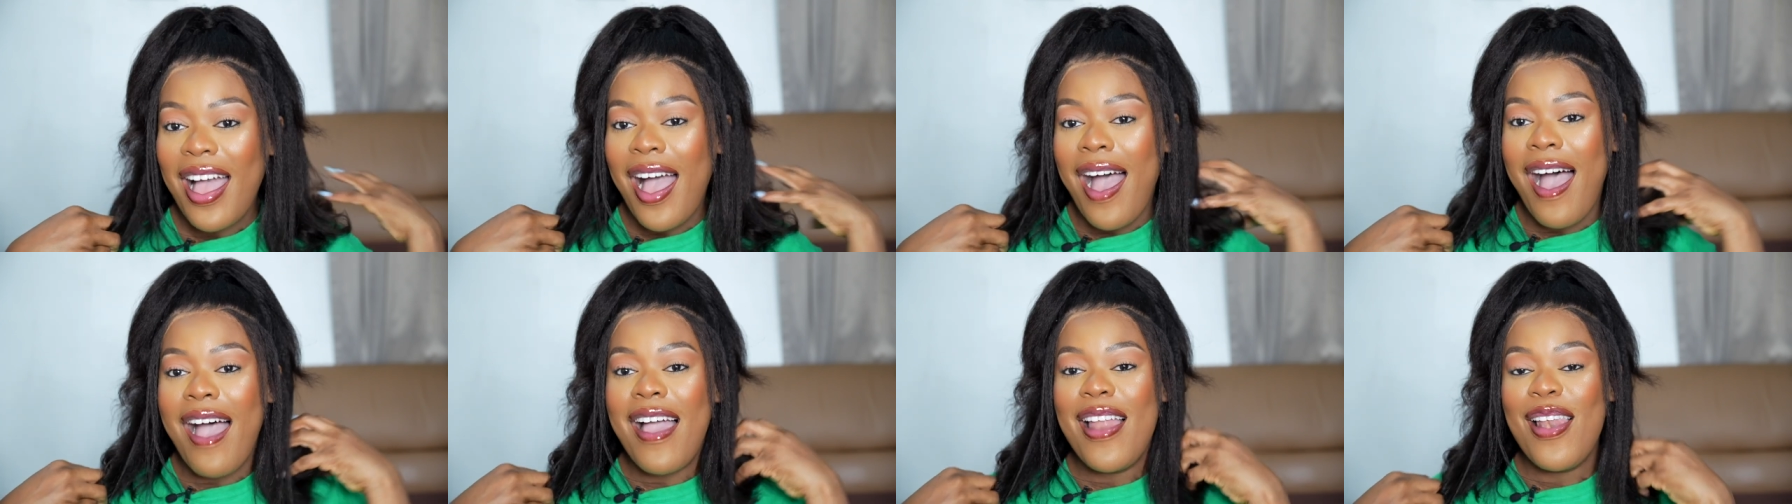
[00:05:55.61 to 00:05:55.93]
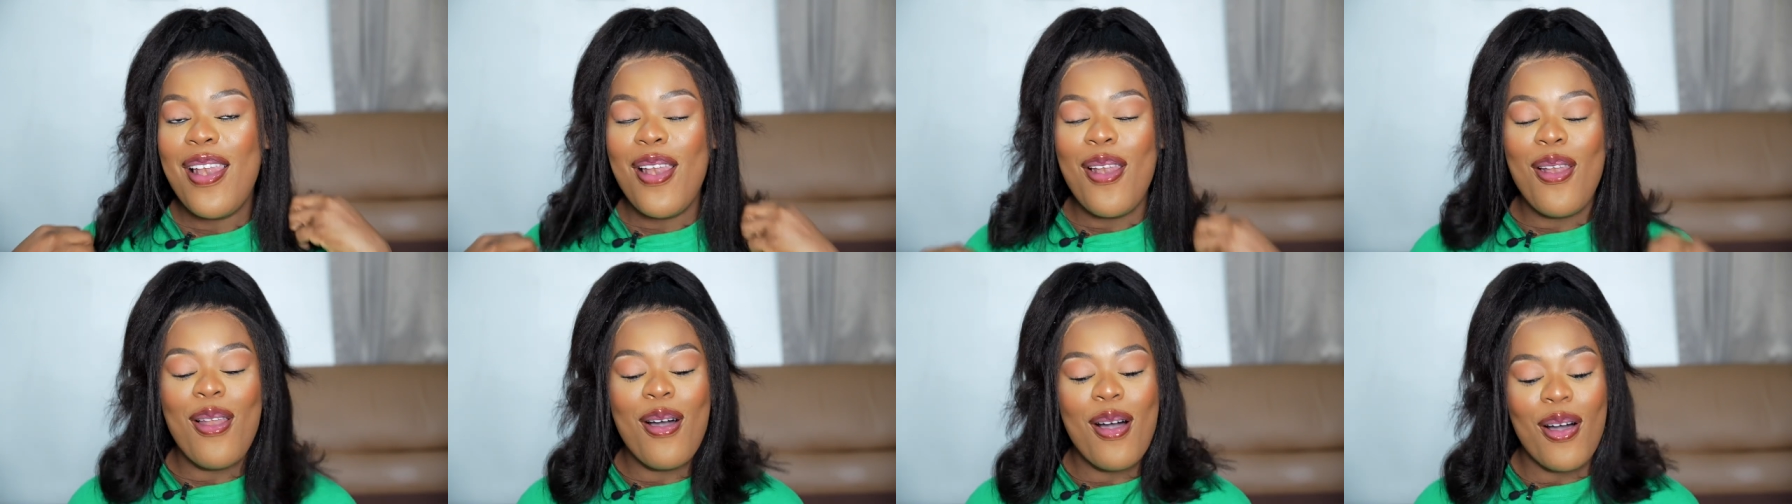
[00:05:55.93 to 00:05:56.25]
I
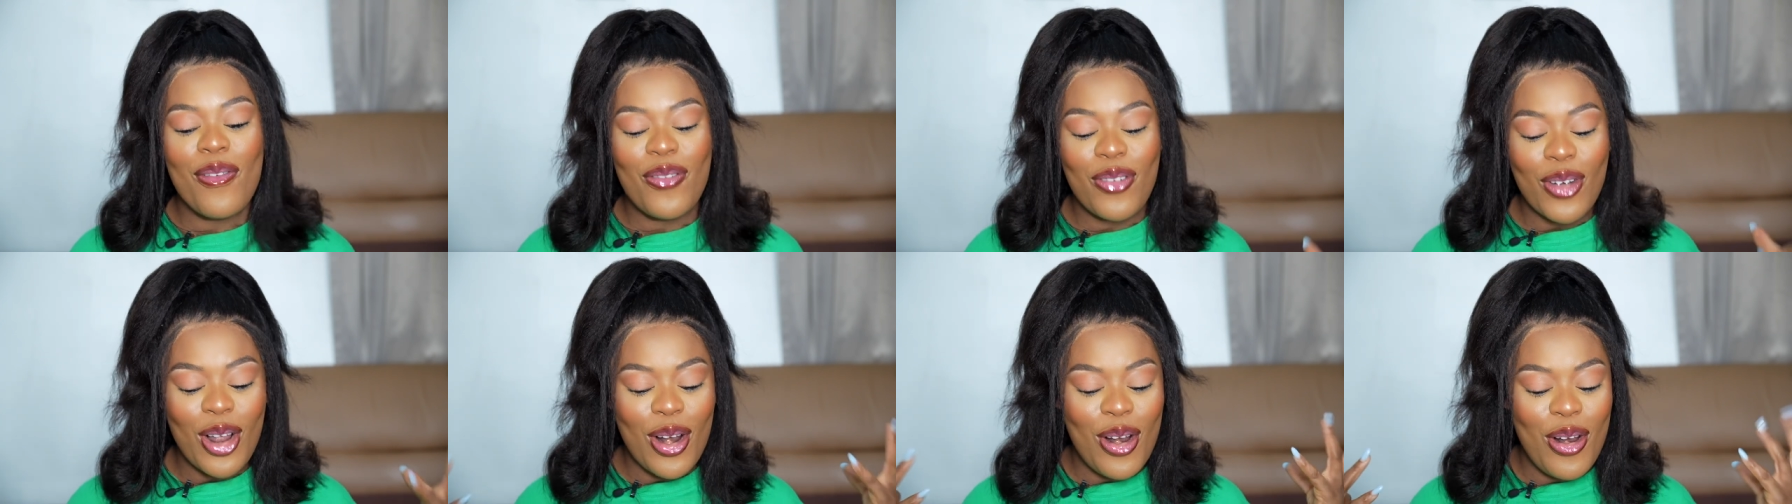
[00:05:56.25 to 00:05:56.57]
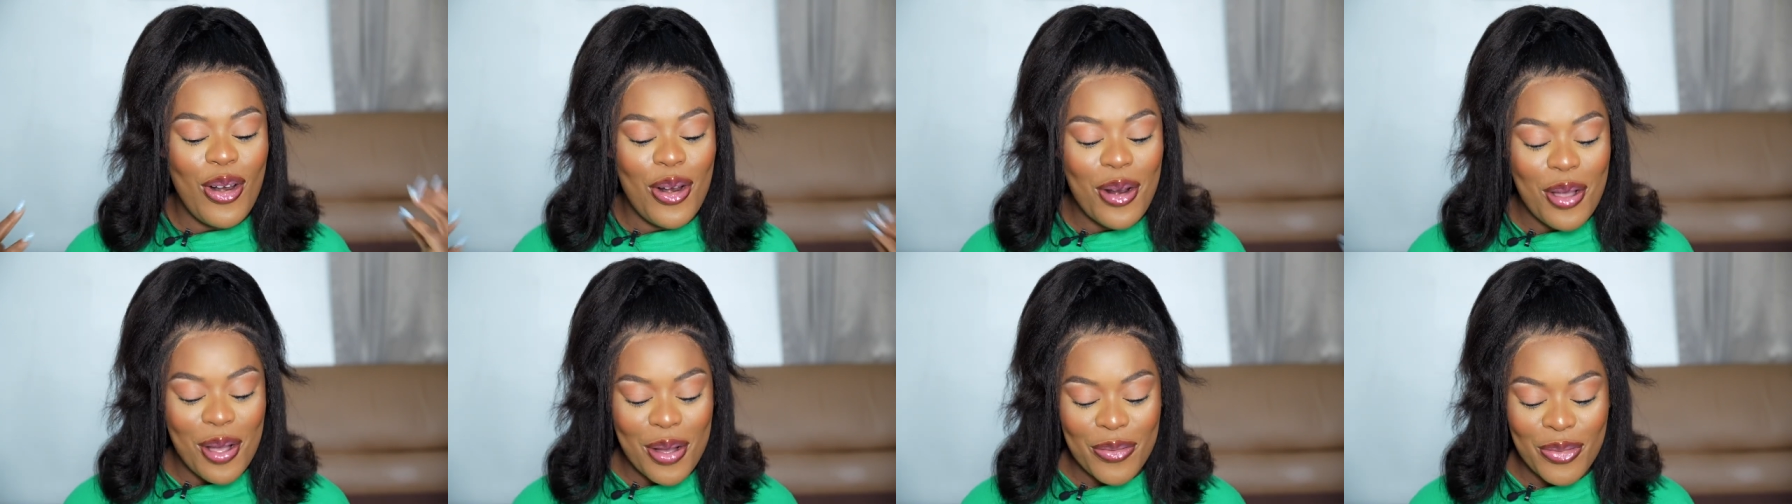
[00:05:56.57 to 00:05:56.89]
love,
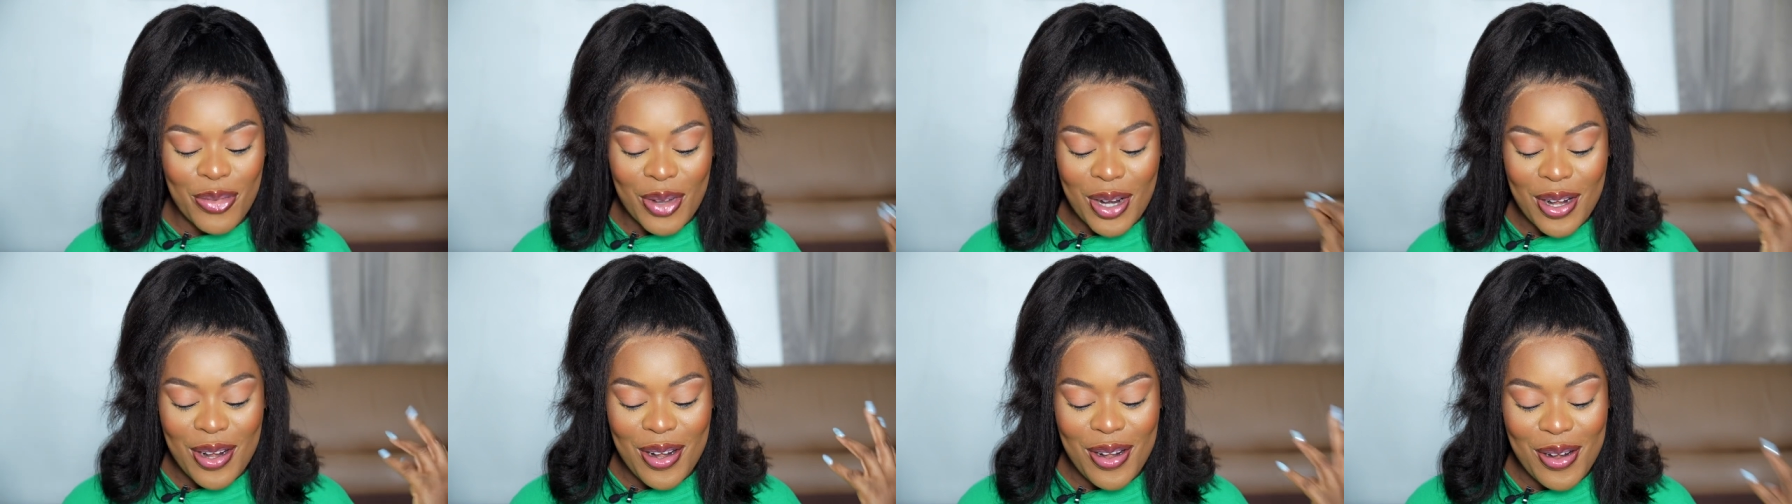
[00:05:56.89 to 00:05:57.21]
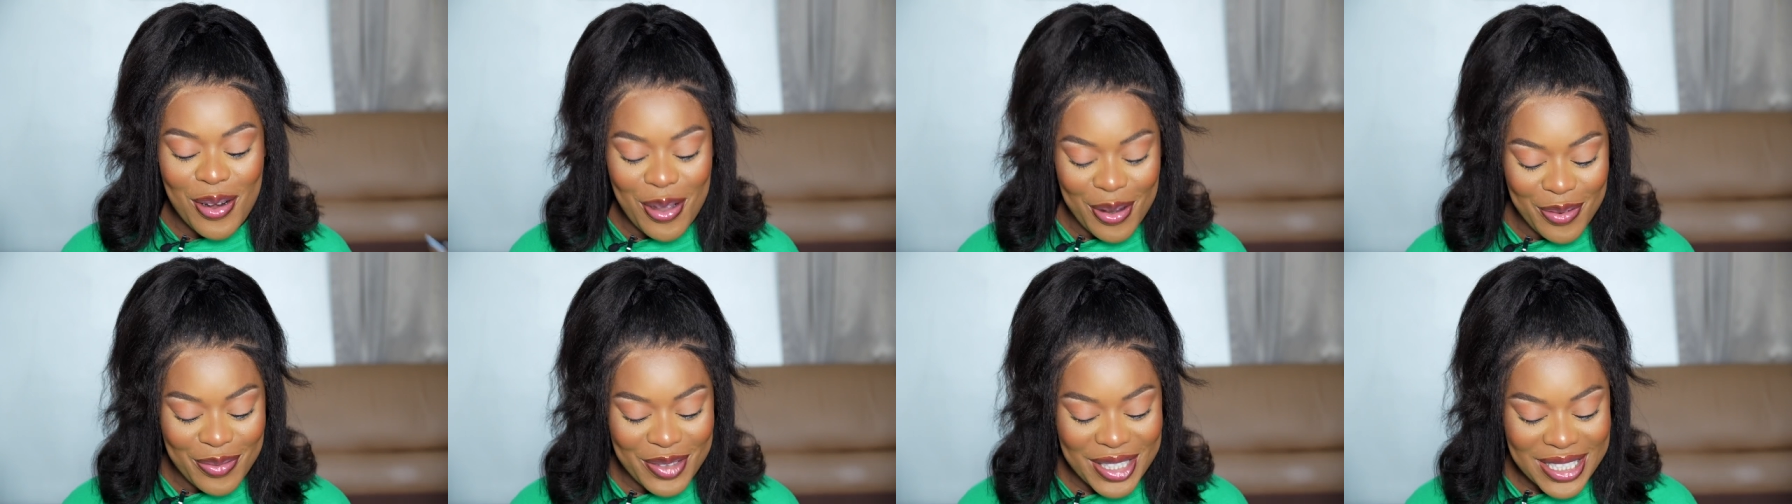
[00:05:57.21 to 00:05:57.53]
love,
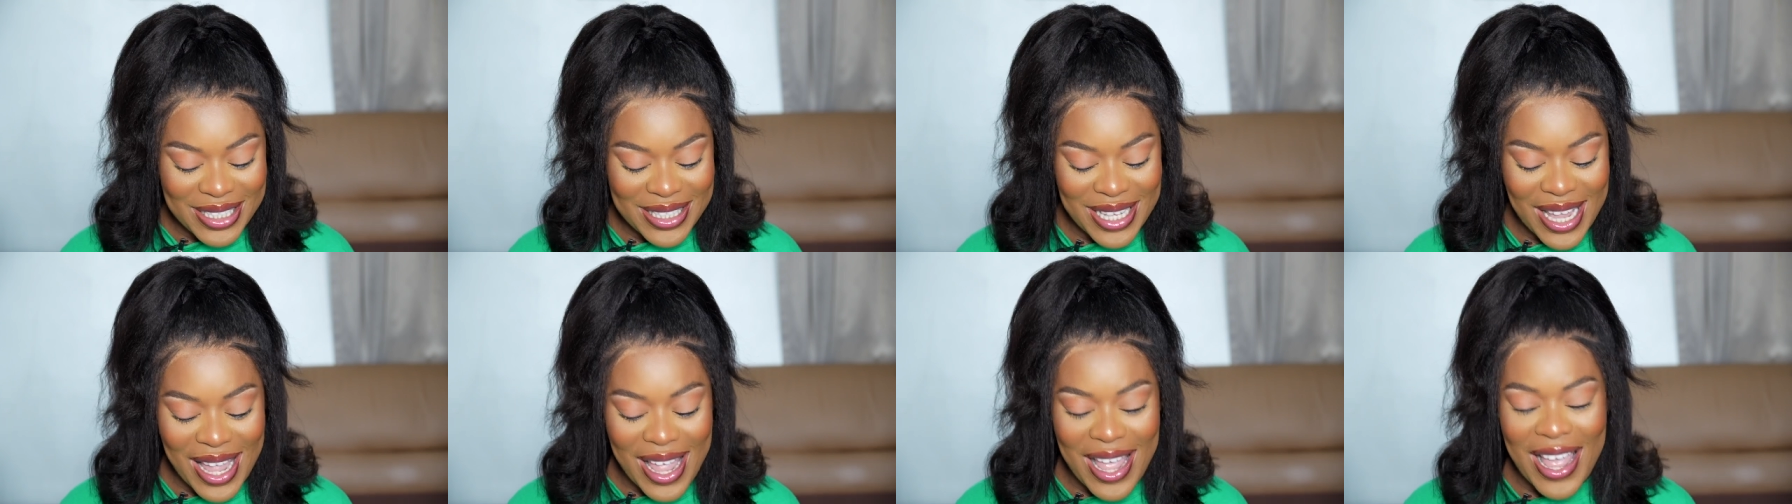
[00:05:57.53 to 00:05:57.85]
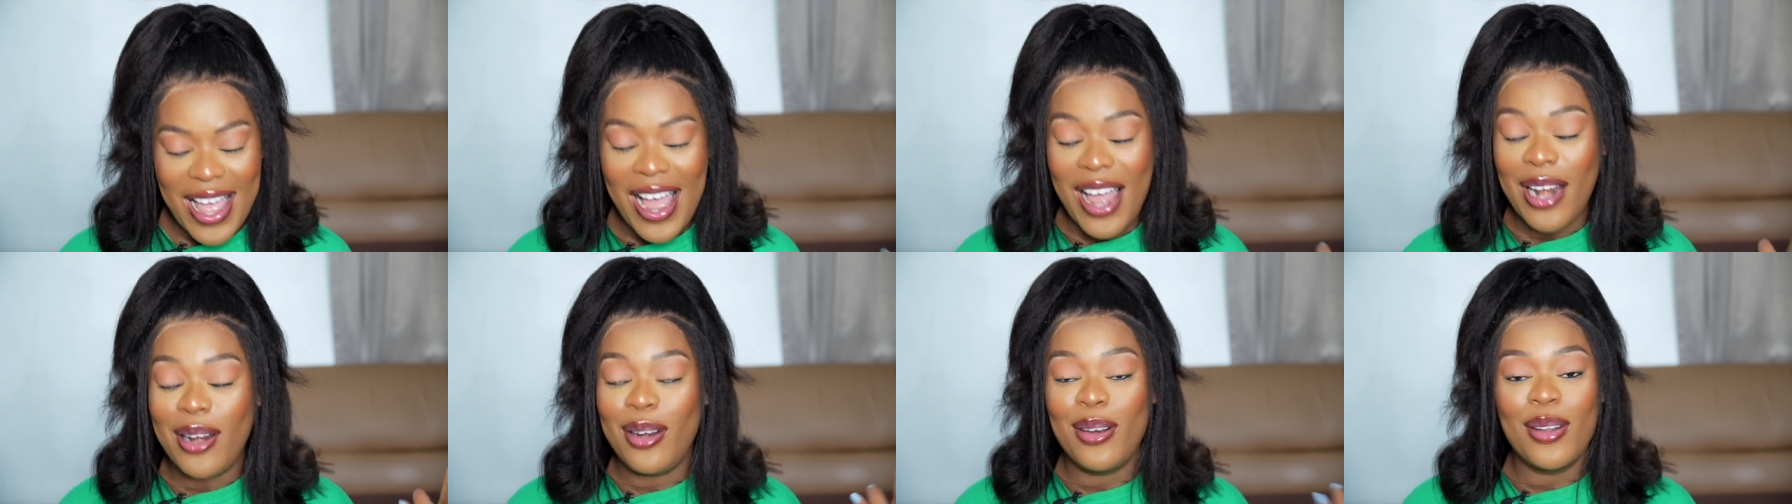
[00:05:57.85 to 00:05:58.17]
love this
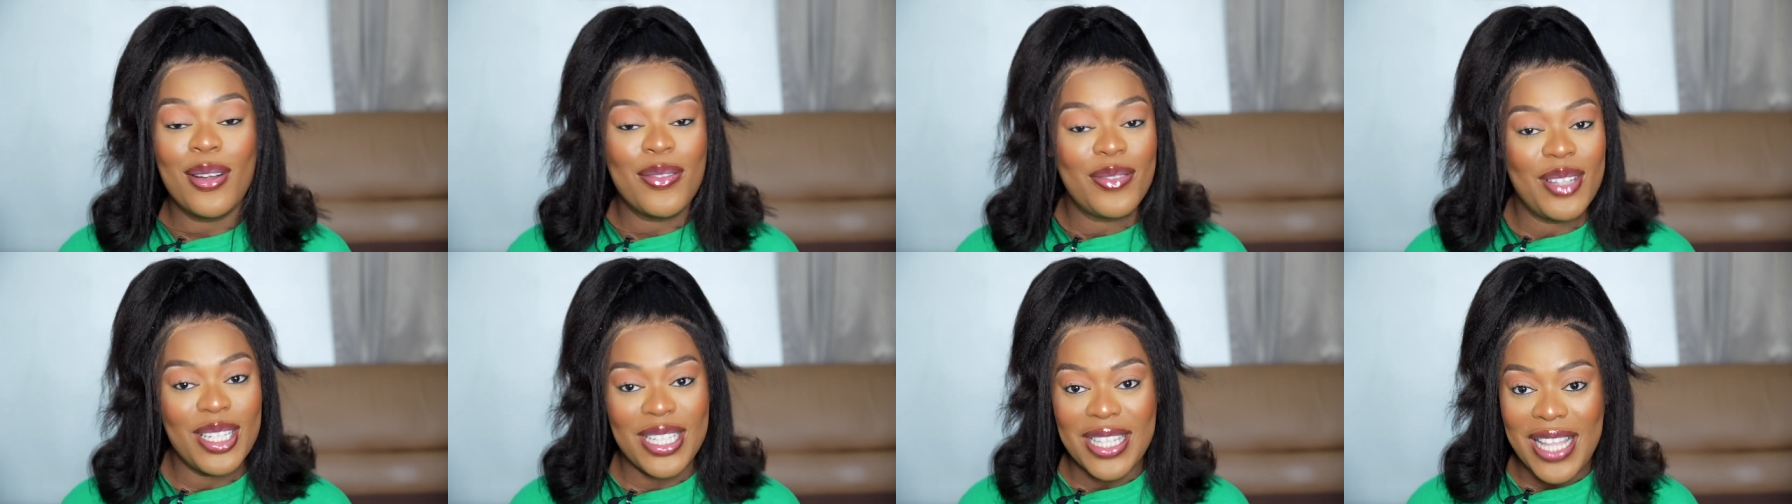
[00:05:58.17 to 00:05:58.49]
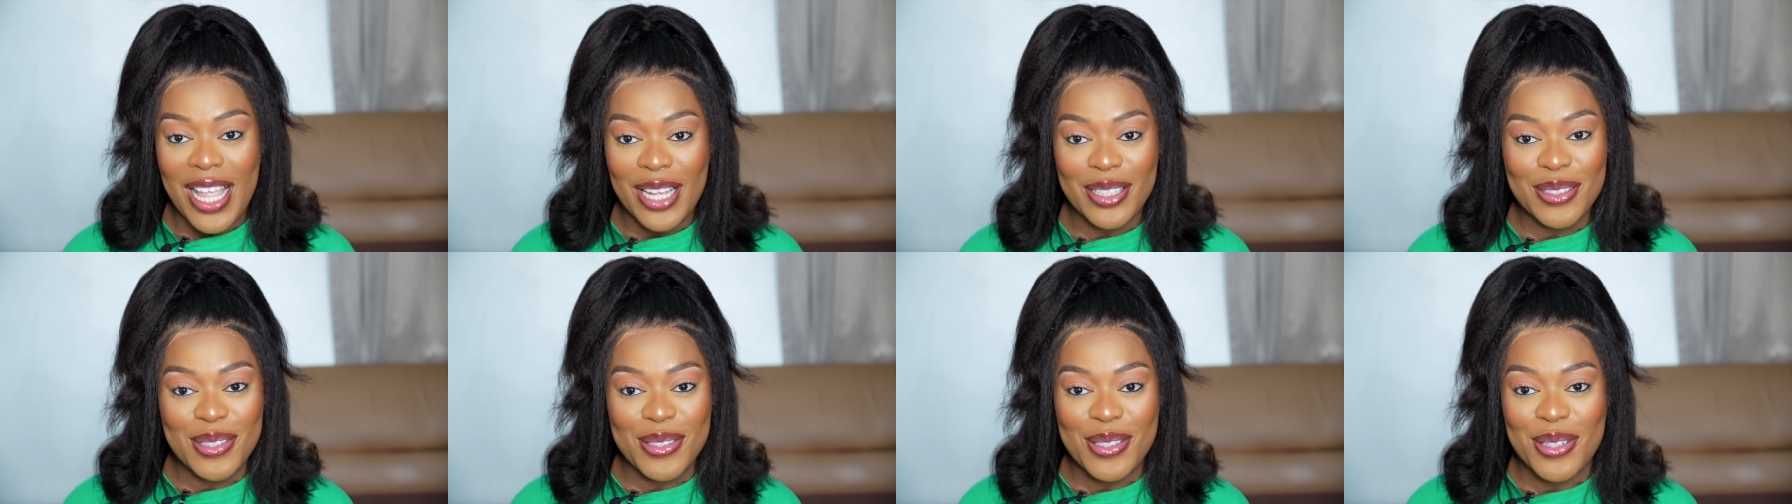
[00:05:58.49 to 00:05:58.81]
hair. I love the
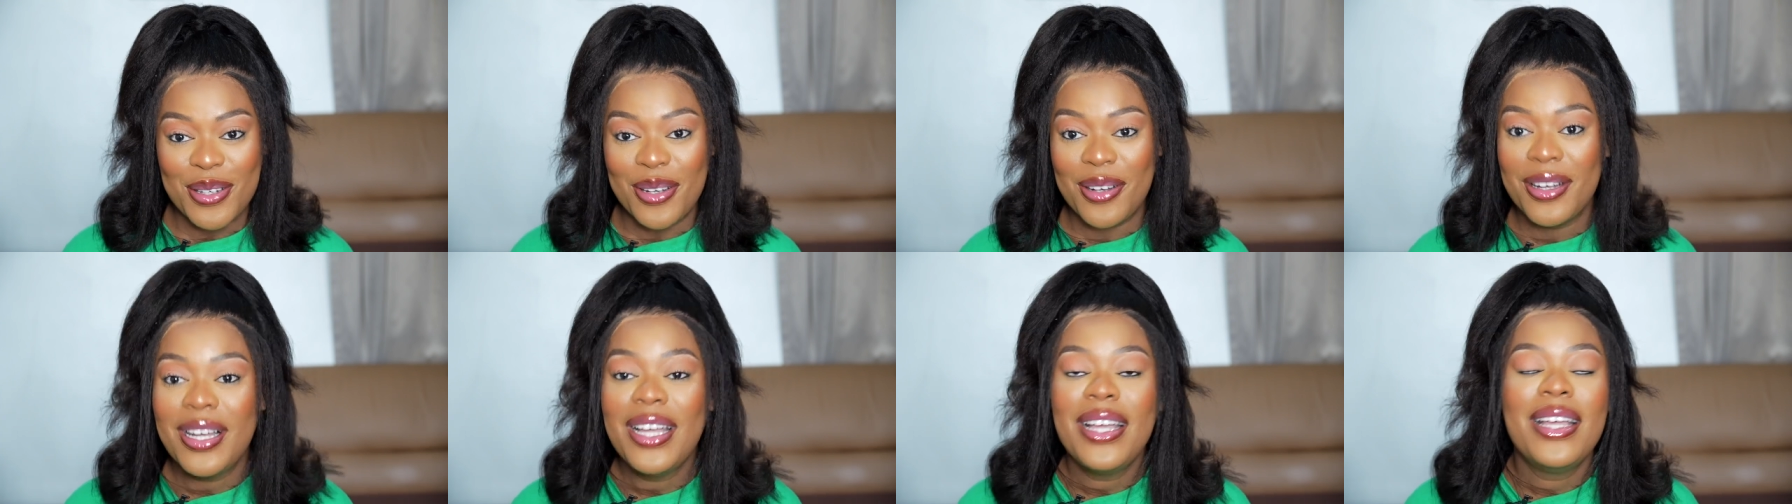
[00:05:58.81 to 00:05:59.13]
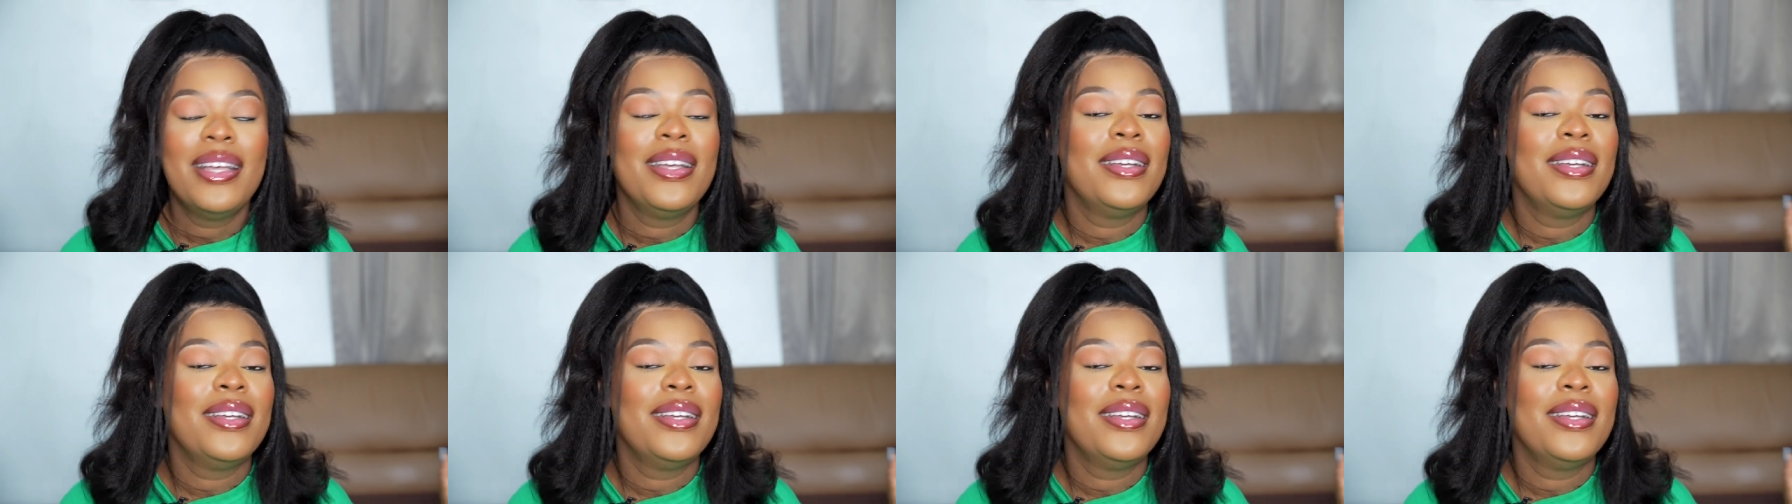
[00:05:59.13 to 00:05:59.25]
texture.